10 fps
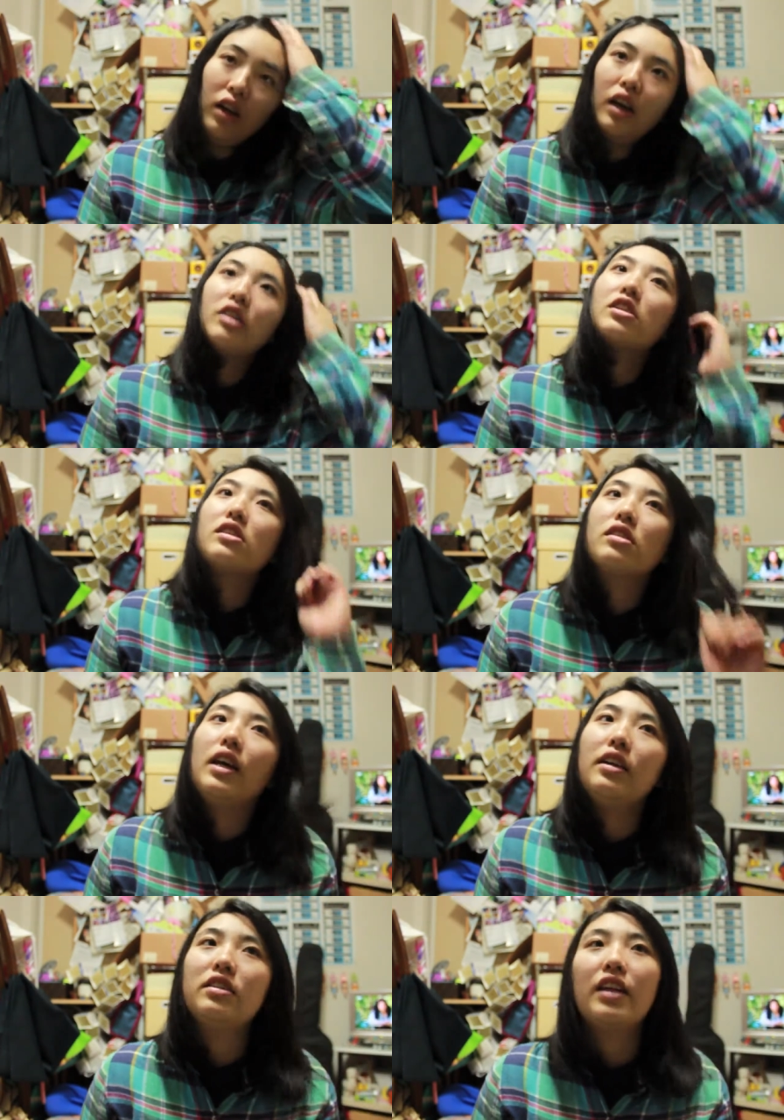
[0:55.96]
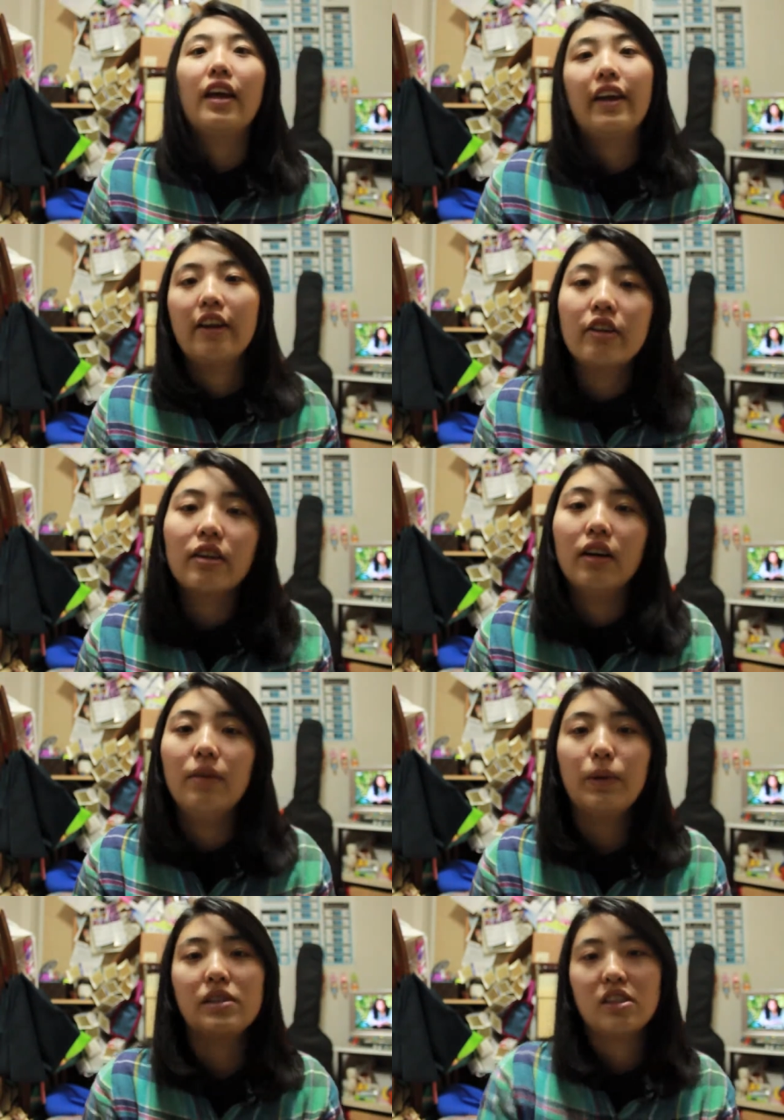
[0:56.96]
It's just late to get a haircut
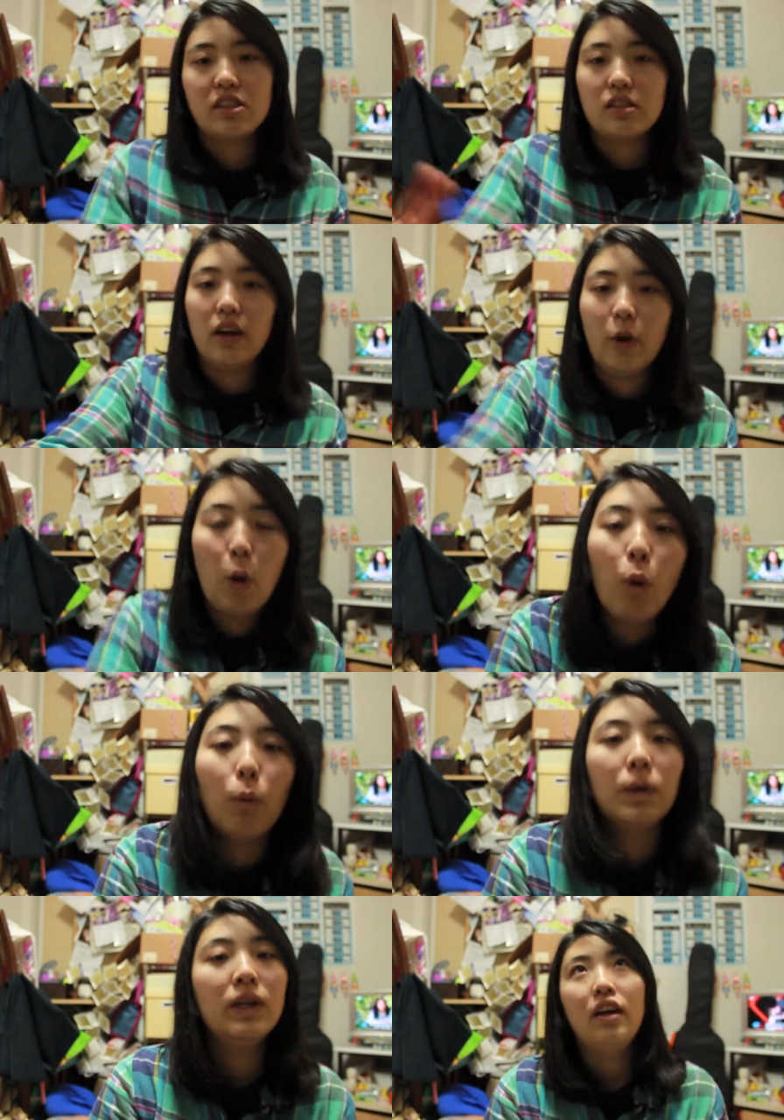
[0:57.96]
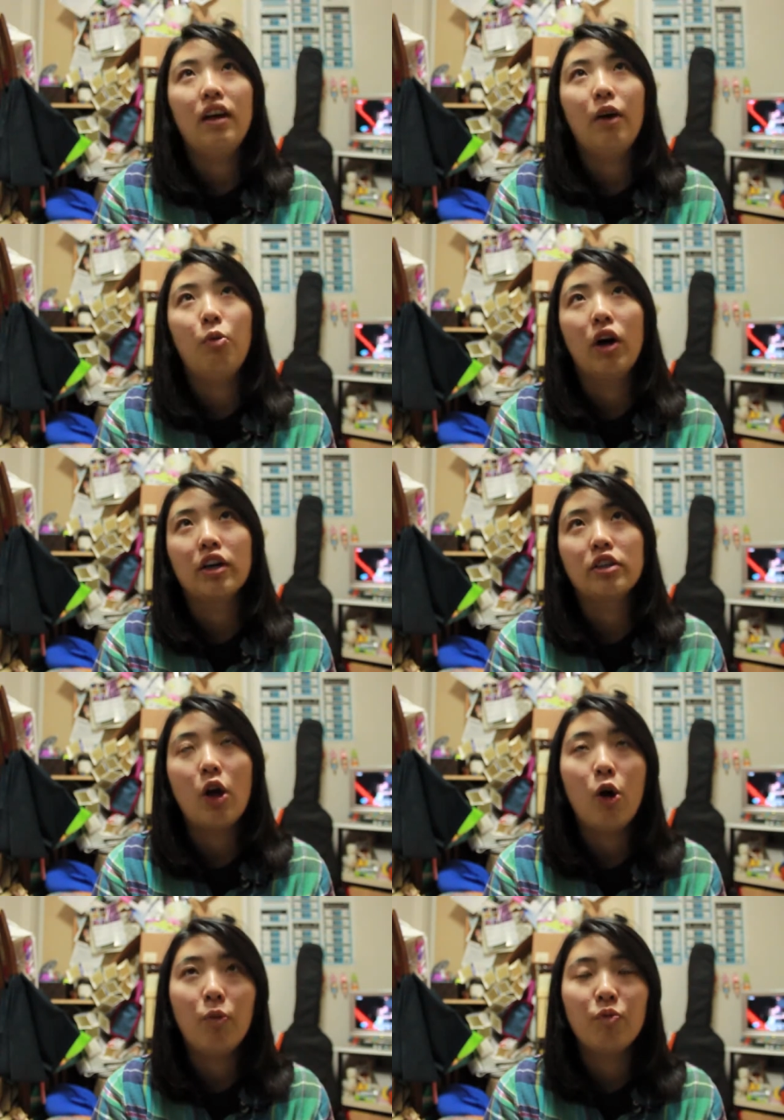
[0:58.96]
because I just got home. I walked
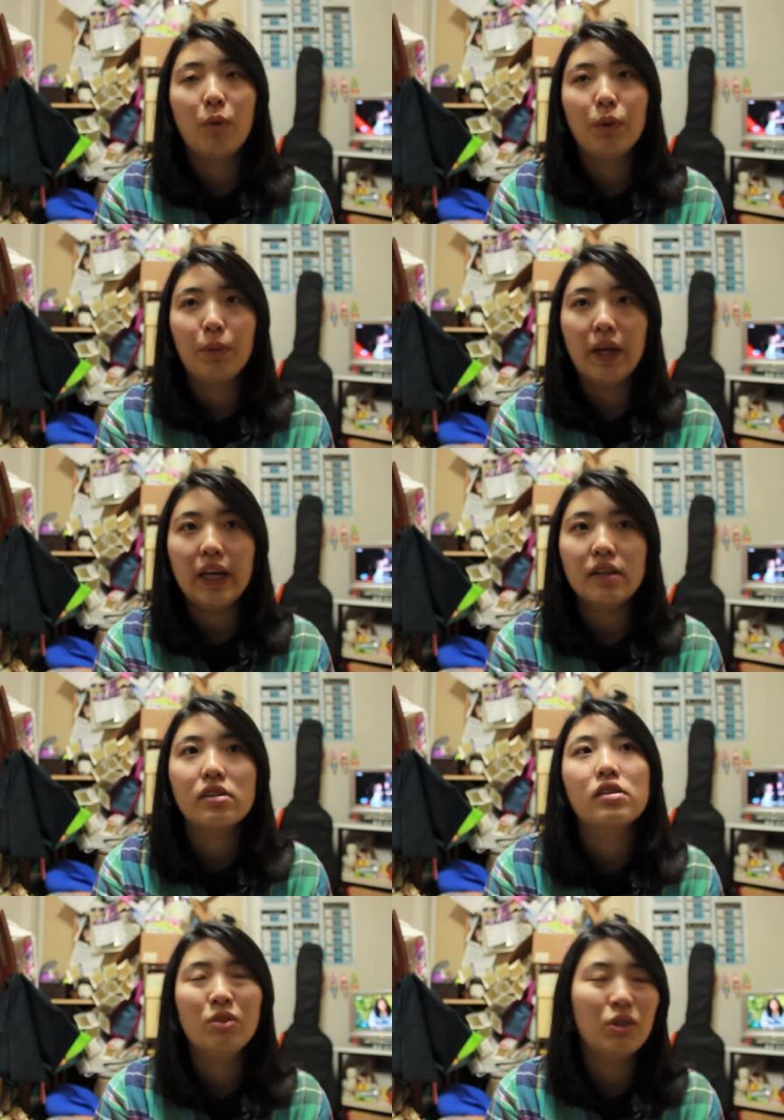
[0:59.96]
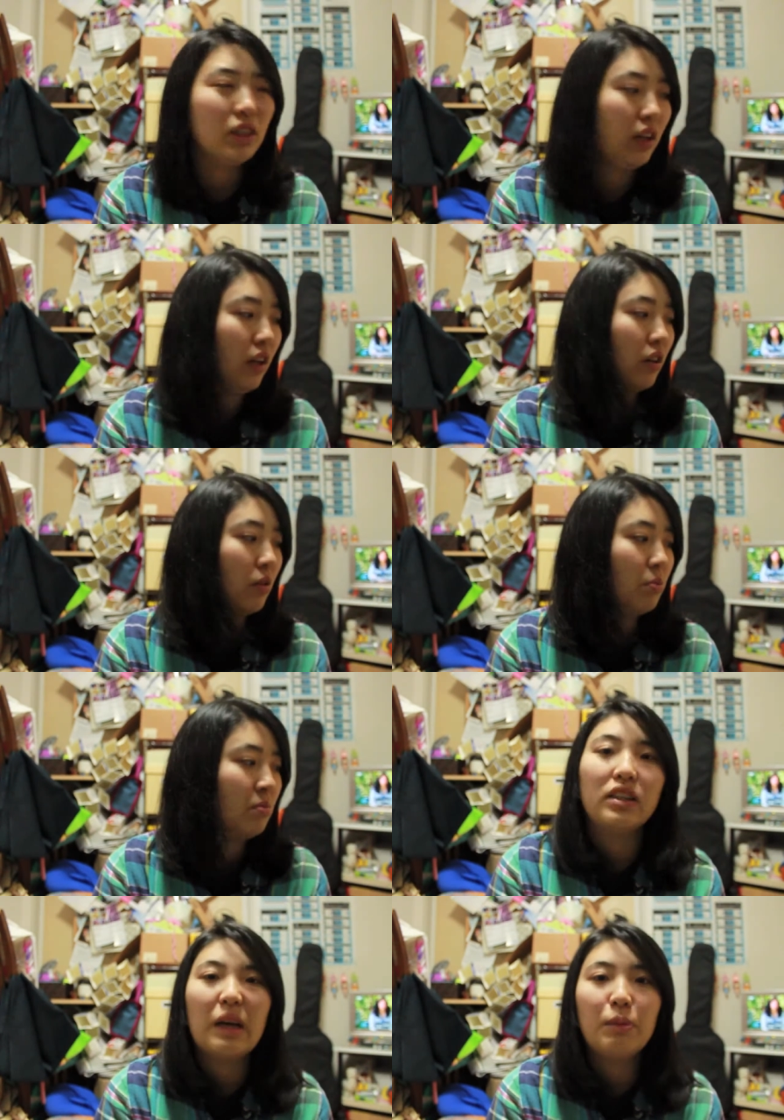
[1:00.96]
home from the place. When did I get home?
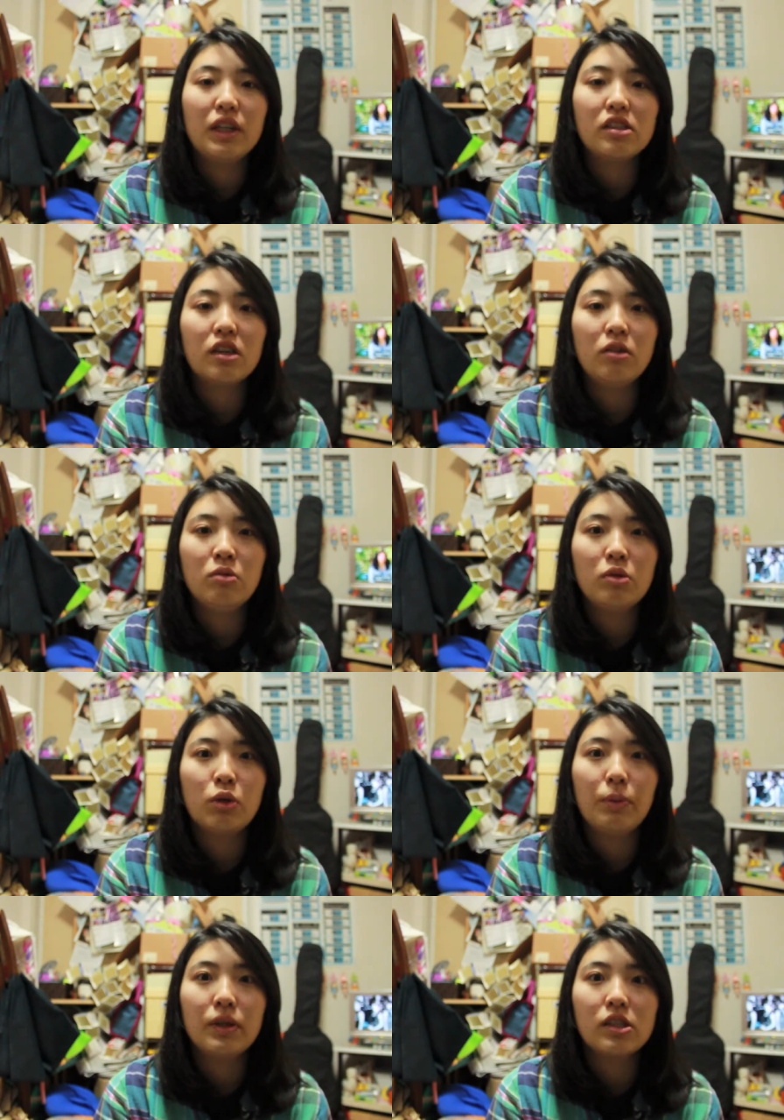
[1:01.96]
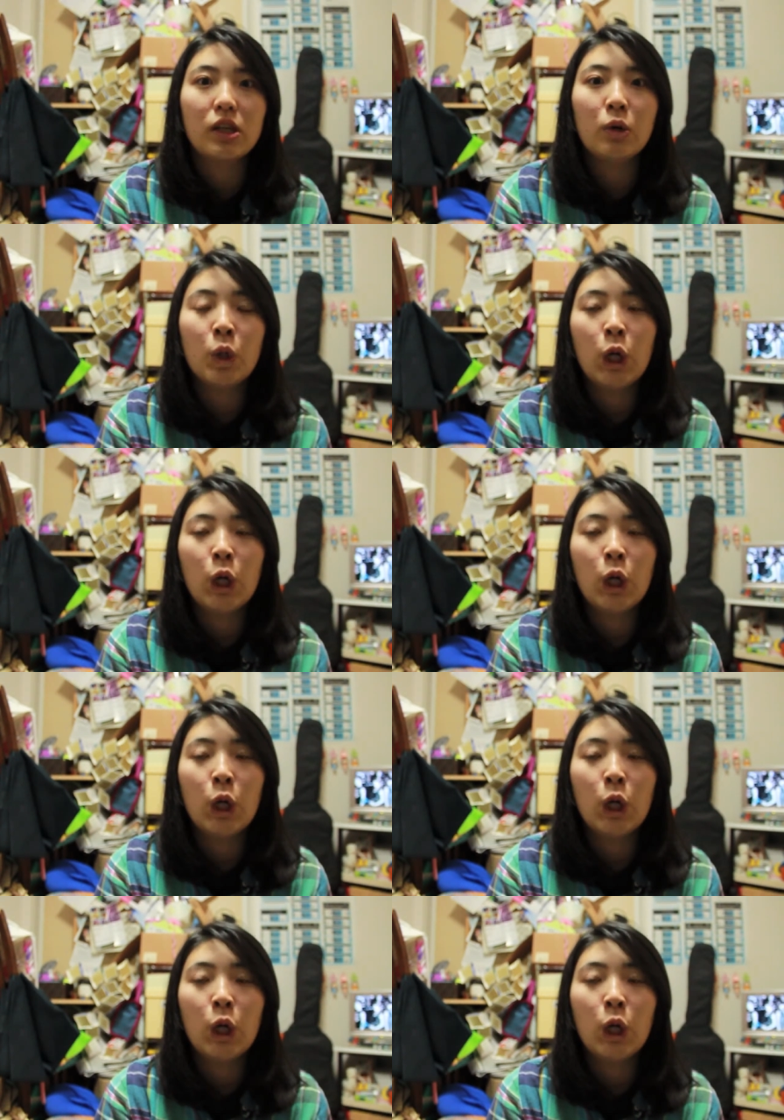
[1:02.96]
10 minutes ago? 20 minutes ago?